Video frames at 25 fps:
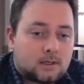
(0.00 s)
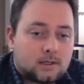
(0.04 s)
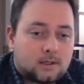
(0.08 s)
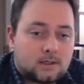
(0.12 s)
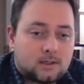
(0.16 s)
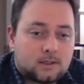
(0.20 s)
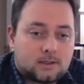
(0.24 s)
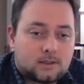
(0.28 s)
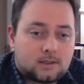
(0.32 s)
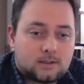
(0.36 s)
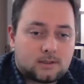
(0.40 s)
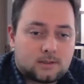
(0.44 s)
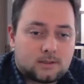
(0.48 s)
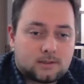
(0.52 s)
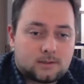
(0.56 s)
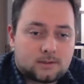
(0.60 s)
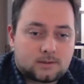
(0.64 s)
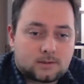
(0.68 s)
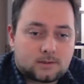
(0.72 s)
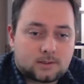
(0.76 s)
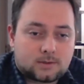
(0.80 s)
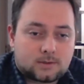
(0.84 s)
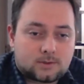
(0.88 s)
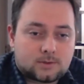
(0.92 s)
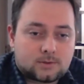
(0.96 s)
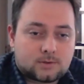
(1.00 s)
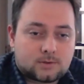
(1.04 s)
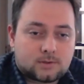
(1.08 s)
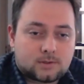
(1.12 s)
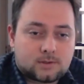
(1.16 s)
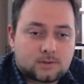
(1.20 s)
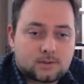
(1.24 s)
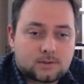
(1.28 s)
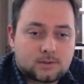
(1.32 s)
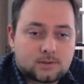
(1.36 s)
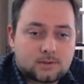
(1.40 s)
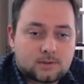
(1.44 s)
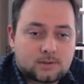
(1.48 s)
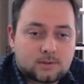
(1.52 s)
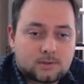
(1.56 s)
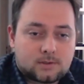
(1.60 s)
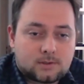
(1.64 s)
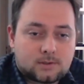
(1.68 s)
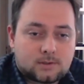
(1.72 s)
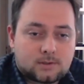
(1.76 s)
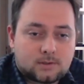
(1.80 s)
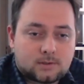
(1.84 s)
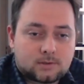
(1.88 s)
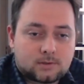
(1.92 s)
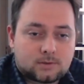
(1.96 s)
It's actually
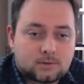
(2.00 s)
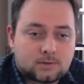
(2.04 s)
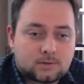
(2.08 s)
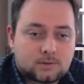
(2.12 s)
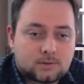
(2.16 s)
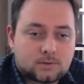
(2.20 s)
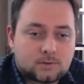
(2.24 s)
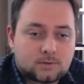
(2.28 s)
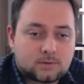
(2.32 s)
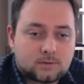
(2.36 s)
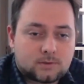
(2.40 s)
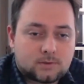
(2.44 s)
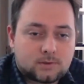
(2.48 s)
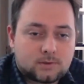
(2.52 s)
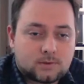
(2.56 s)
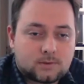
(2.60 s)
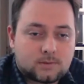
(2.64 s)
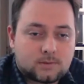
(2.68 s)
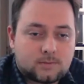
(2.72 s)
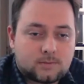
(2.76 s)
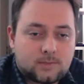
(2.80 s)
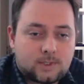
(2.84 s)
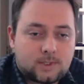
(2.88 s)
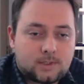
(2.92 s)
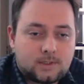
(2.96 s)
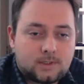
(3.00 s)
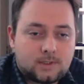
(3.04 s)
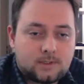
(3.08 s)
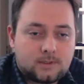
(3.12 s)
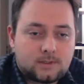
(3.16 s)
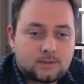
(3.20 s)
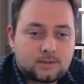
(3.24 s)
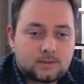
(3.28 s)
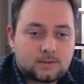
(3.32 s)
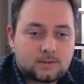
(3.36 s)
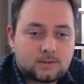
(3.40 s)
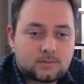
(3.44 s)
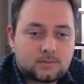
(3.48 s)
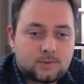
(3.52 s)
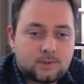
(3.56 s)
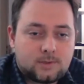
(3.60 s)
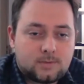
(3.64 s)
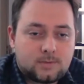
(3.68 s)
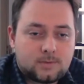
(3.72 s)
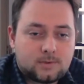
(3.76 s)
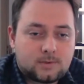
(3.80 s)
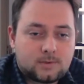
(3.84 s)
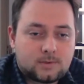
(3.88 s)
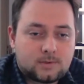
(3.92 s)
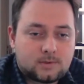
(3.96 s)
not so many
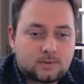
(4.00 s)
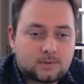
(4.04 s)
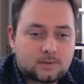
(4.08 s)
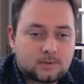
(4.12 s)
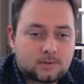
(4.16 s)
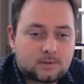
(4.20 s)
people,